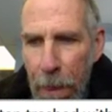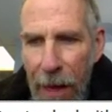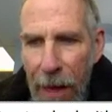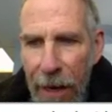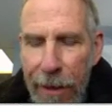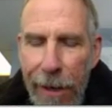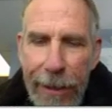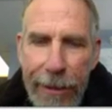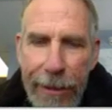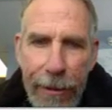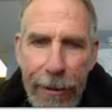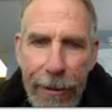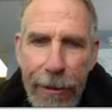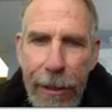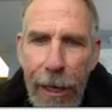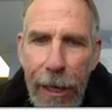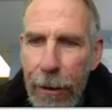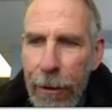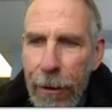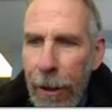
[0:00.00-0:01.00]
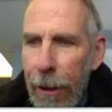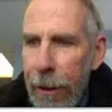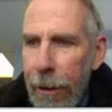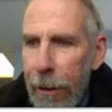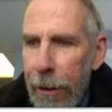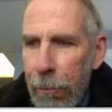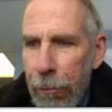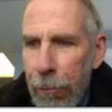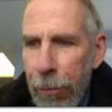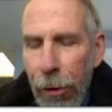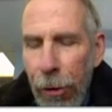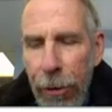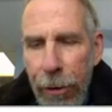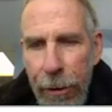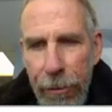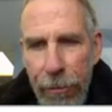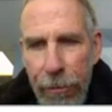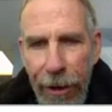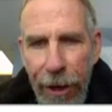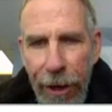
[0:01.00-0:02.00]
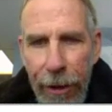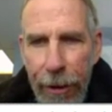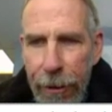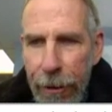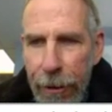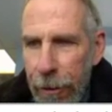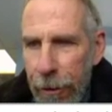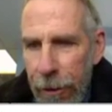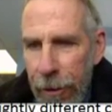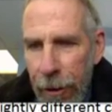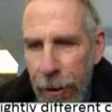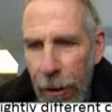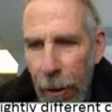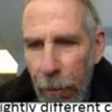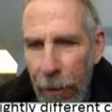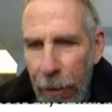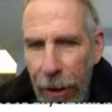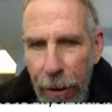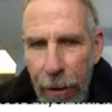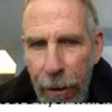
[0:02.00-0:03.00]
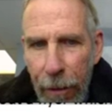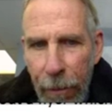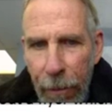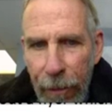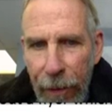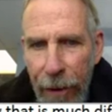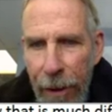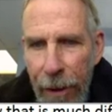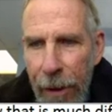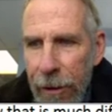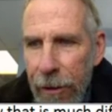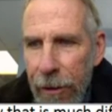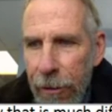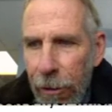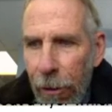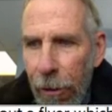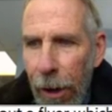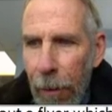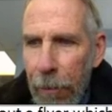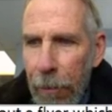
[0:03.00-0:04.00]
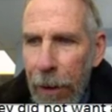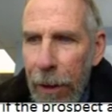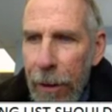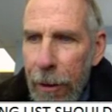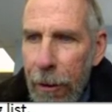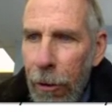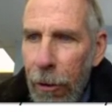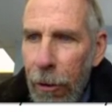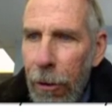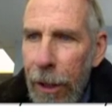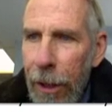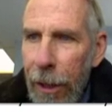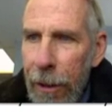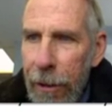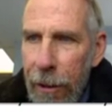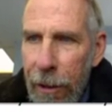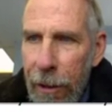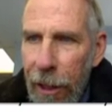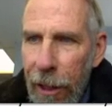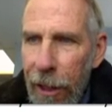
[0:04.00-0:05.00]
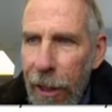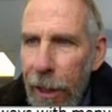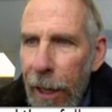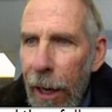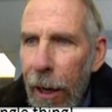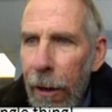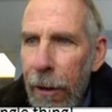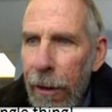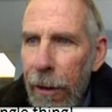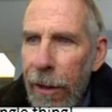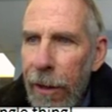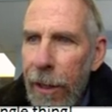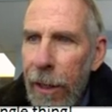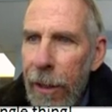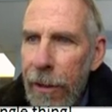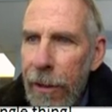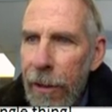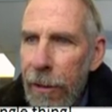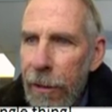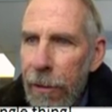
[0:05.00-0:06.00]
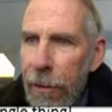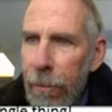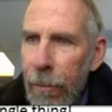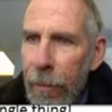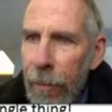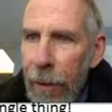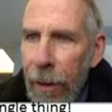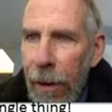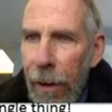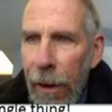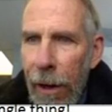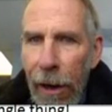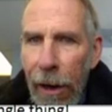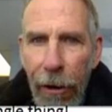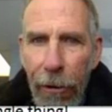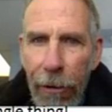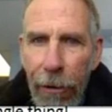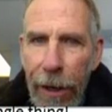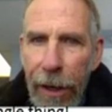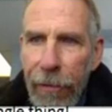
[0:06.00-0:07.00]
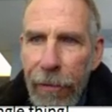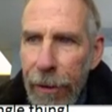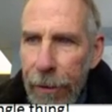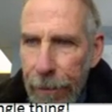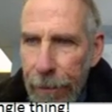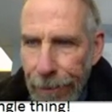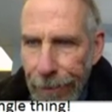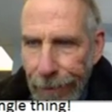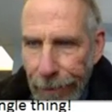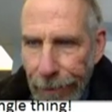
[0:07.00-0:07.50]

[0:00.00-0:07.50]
and sound like a broken record or something. So I'm going to go ahead and click out of this. However,